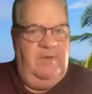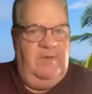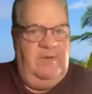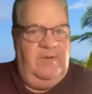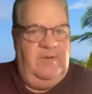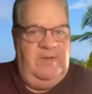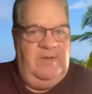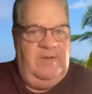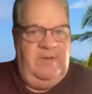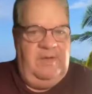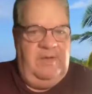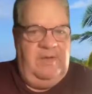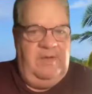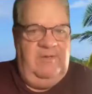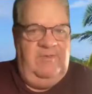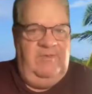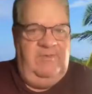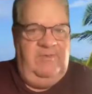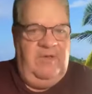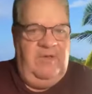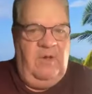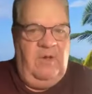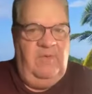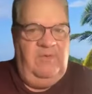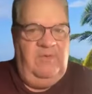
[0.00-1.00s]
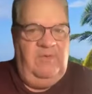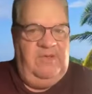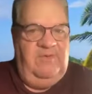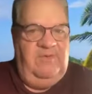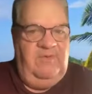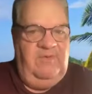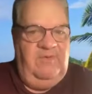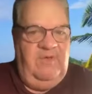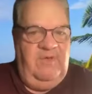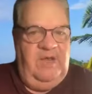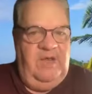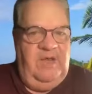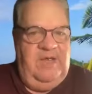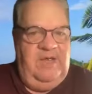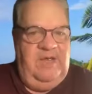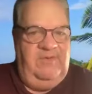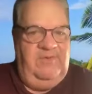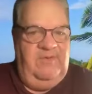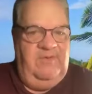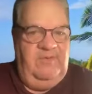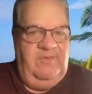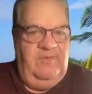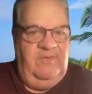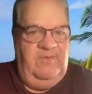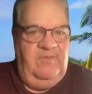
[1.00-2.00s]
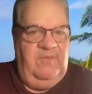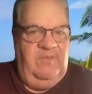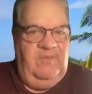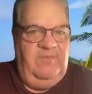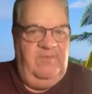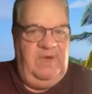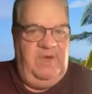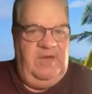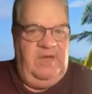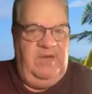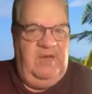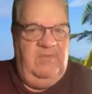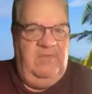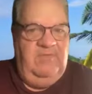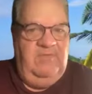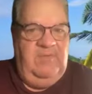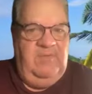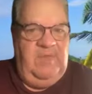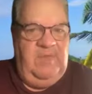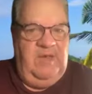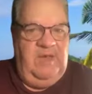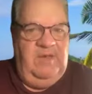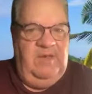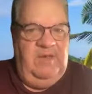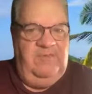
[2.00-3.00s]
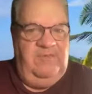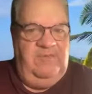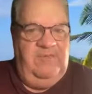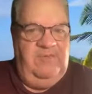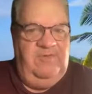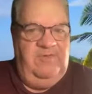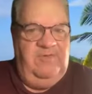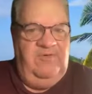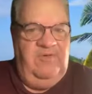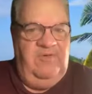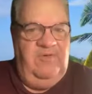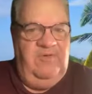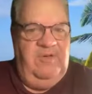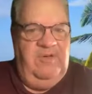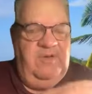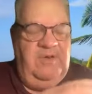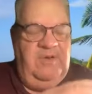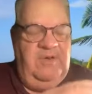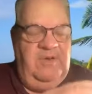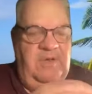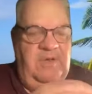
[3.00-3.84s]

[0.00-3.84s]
he's told he's not allowed to repeat them to June,